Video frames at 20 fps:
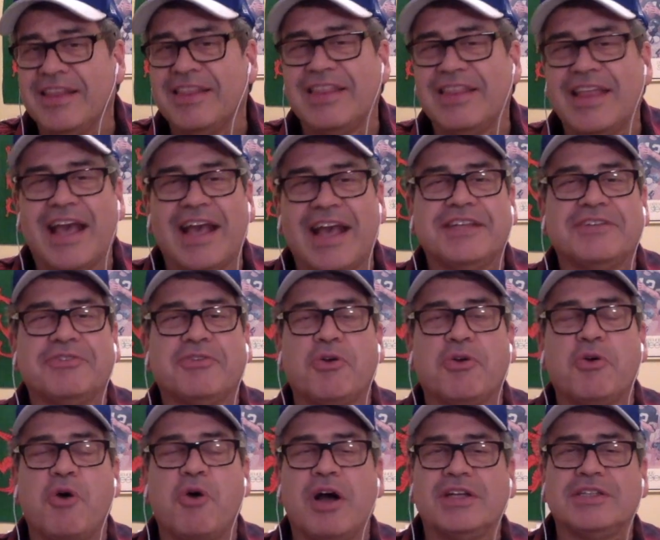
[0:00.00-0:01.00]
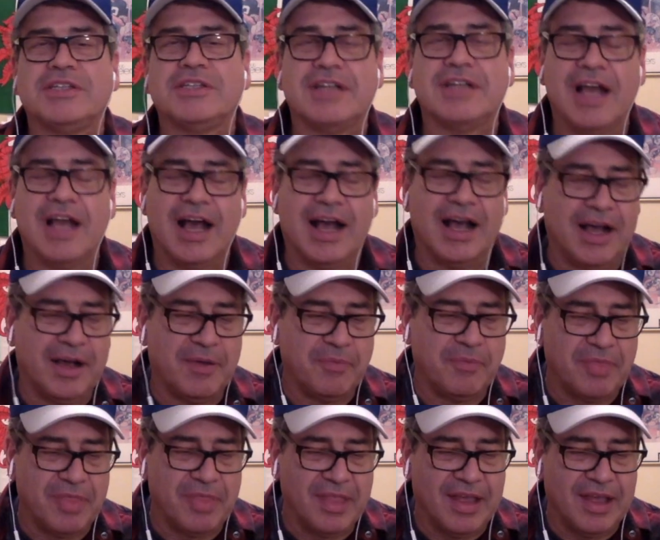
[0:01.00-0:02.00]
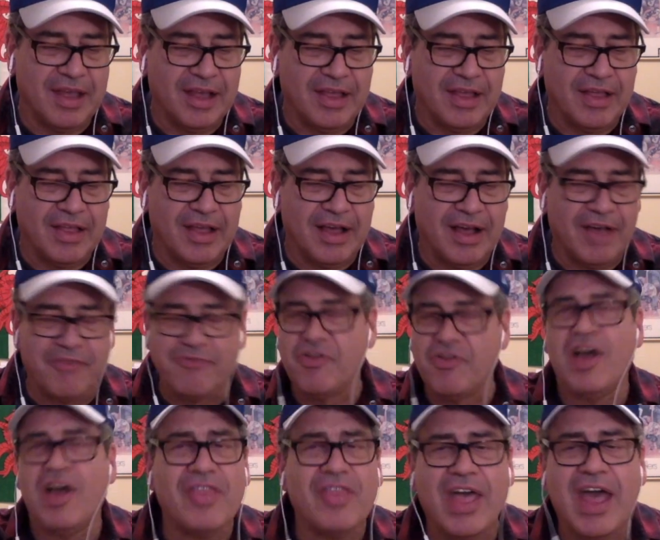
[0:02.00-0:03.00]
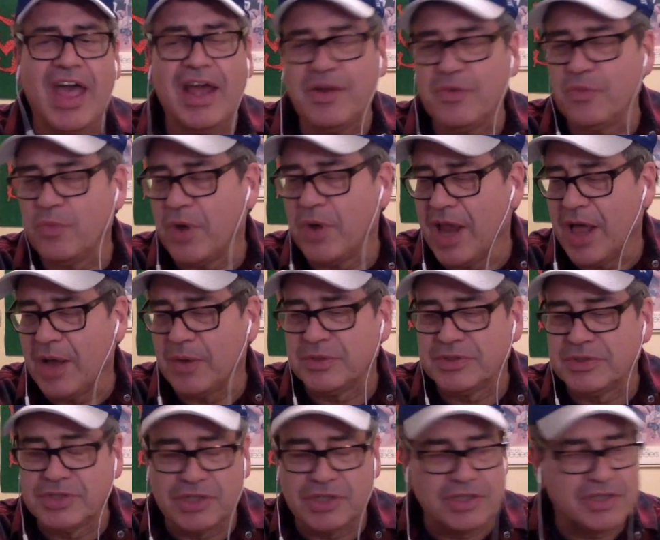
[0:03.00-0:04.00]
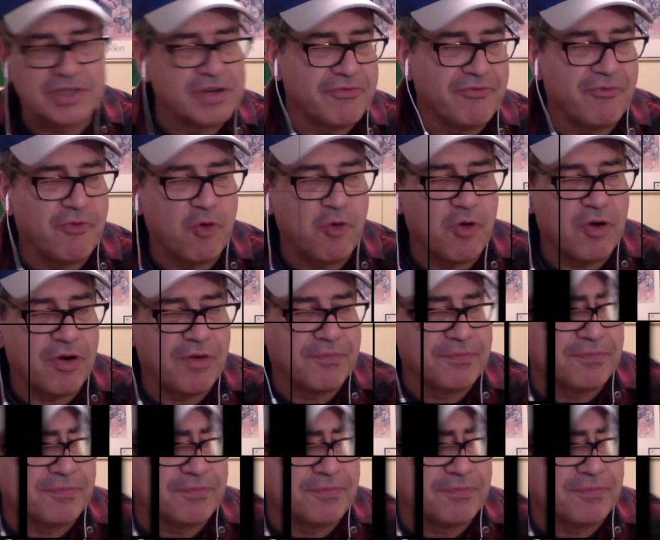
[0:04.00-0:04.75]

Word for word: thanks for watching um I found that when I was searching for